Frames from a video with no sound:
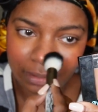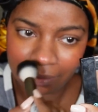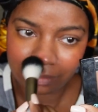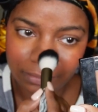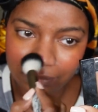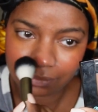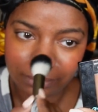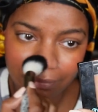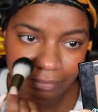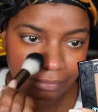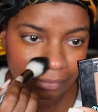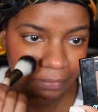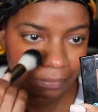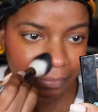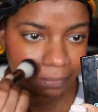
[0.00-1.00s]
Like, that
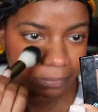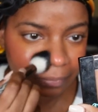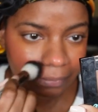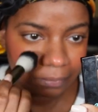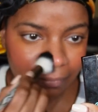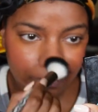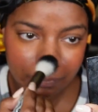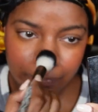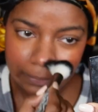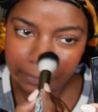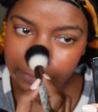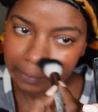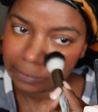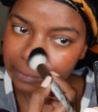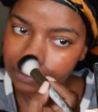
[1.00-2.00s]
would be
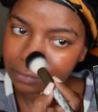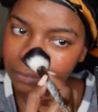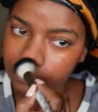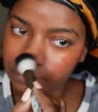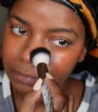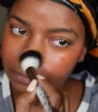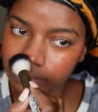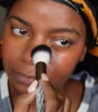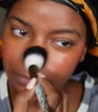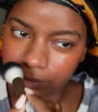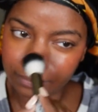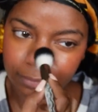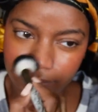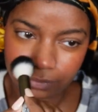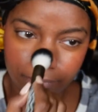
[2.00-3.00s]
an asinine
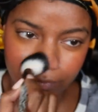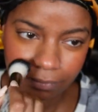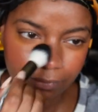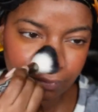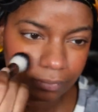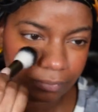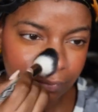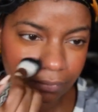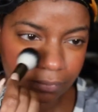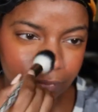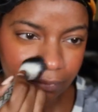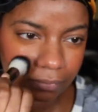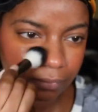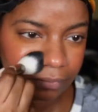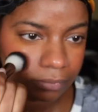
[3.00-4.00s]
thing for me to